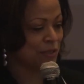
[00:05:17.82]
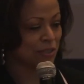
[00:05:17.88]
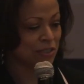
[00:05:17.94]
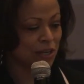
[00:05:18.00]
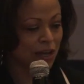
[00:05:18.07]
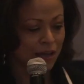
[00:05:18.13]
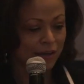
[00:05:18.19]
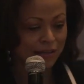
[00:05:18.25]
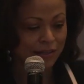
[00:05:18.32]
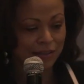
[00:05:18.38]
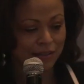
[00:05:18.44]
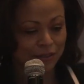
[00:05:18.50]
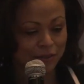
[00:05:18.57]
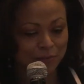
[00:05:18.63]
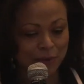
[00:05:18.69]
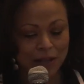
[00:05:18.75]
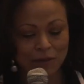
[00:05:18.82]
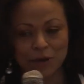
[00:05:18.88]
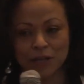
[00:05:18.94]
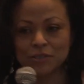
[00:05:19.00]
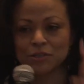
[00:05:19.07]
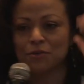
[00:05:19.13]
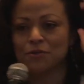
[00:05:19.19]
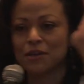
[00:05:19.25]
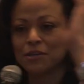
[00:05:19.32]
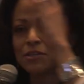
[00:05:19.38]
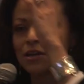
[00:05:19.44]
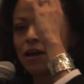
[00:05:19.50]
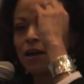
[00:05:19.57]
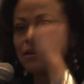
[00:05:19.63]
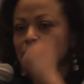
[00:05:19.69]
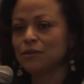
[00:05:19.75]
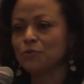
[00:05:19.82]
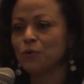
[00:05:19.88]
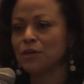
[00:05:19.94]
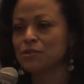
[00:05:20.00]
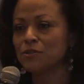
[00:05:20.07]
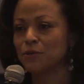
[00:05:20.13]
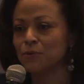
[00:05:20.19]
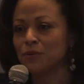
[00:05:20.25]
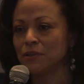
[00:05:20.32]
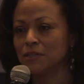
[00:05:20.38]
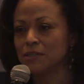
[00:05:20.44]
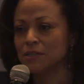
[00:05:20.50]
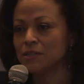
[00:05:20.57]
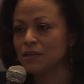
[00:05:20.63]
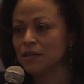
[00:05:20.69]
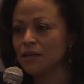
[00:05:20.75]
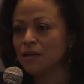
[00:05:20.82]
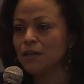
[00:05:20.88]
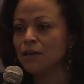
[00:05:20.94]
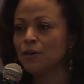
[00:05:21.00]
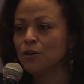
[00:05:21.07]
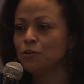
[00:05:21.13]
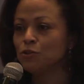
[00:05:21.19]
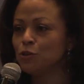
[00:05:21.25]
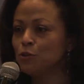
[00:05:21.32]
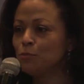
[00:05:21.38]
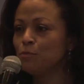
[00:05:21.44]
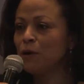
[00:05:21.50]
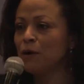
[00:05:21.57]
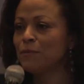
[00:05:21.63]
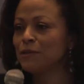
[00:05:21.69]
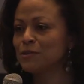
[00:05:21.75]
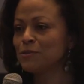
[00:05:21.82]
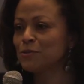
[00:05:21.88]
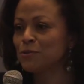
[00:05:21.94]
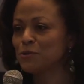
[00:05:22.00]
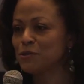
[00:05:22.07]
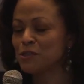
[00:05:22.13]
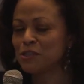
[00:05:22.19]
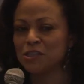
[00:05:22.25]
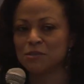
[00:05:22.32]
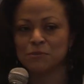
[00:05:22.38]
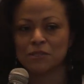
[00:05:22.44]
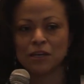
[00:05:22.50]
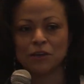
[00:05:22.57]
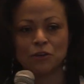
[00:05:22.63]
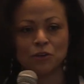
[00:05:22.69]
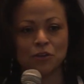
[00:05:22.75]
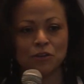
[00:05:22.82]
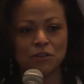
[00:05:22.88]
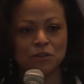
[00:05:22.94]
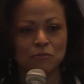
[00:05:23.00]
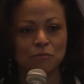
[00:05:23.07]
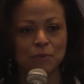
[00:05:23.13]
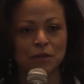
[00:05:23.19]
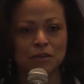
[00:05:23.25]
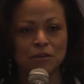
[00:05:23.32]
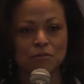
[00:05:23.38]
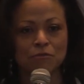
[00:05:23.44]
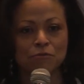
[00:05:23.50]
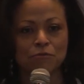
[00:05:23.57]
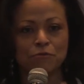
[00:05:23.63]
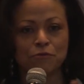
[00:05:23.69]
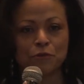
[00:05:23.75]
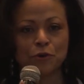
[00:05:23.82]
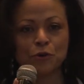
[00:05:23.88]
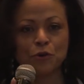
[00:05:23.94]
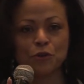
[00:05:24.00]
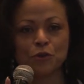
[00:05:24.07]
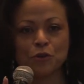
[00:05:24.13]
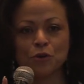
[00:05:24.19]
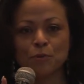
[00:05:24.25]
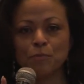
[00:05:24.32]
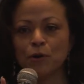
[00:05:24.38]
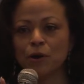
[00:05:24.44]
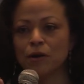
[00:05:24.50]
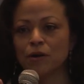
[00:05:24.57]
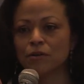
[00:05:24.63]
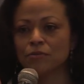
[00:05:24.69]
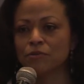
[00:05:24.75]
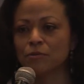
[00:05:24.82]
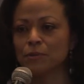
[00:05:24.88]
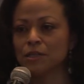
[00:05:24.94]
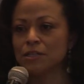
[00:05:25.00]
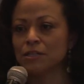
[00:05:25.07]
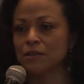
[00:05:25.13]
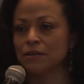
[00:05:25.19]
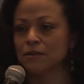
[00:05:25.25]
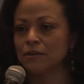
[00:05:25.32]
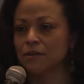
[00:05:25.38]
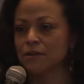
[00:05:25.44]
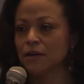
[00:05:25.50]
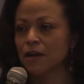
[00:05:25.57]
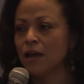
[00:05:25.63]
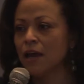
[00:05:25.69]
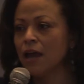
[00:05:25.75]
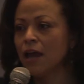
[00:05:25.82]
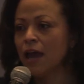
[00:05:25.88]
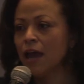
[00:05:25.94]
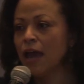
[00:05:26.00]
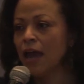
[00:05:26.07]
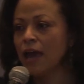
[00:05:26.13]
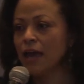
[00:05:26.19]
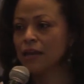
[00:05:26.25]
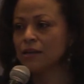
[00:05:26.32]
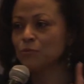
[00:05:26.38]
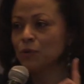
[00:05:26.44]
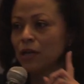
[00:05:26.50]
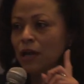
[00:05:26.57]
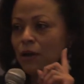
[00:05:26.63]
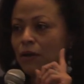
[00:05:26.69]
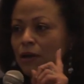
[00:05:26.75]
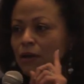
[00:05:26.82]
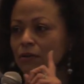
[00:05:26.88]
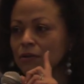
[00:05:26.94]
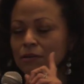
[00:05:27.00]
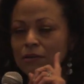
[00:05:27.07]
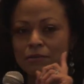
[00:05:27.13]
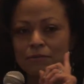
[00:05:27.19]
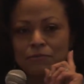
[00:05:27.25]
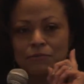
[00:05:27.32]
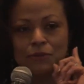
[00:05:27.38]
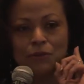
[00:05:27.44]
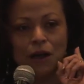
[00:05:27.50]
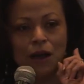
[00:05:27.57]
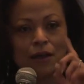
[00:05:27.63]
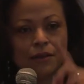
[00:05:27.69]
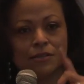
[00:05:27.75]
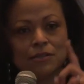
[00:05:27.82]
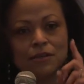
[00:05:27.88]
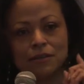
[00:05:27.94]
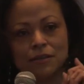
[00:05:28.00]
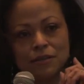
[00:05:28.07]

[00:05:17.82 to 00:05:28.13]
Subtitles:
taught here in Palo Alto and then taught in West Oakland. two public school systems that couldn't have been further apart from each other. And when I got